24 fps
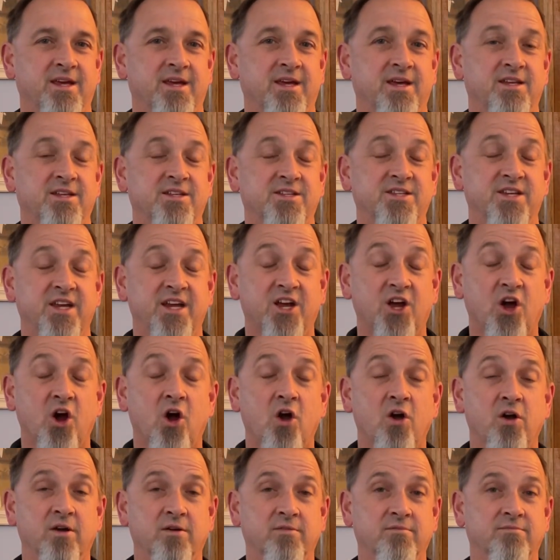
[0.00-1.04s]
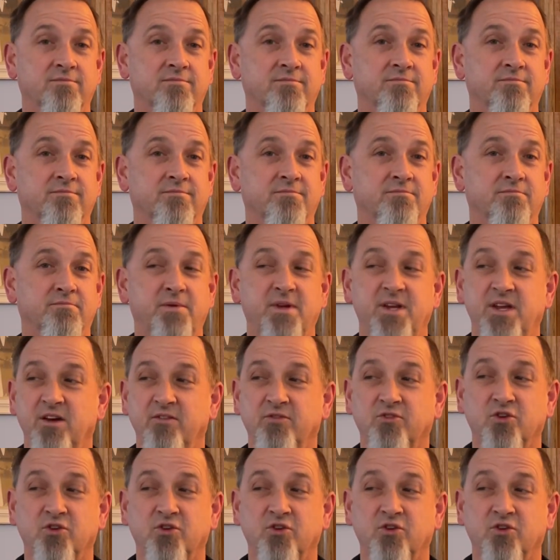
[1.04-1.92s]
And take heart, be of